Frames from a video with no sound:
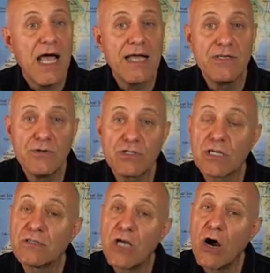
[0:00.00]
And you
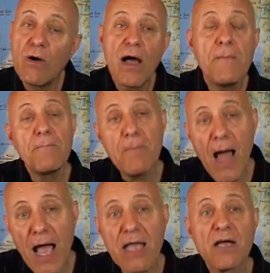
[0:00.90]
shall know
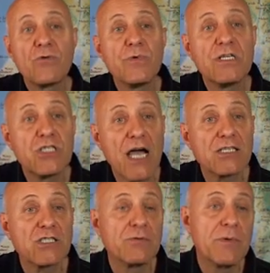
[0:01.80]
my
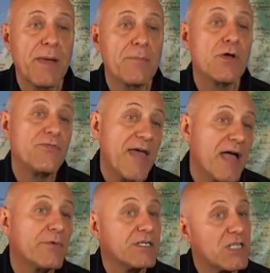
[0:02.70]
rejection. Remember,
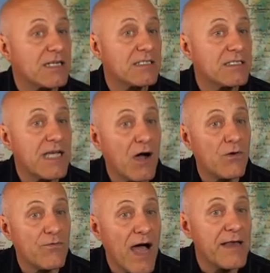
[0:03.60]
they rejected
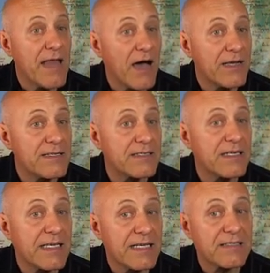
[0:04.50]
Yehovah. Now he's
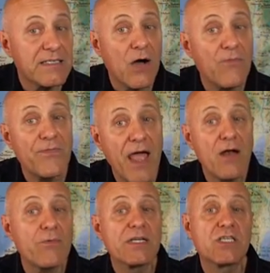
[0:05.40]
going to get to know
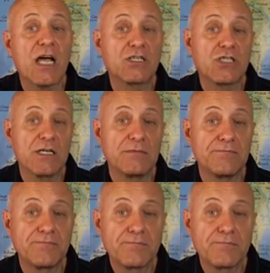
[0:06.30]
their rejection.